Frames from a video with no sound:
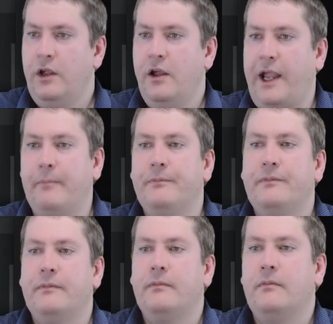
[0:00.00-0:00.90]
Okay,
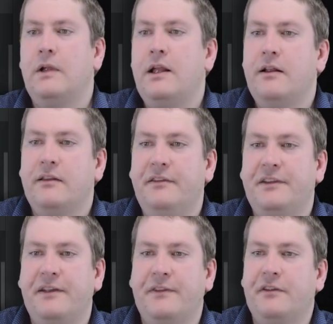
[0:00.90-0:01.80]
let's
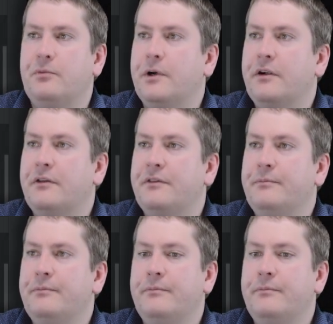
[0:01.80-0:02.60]
see if this works.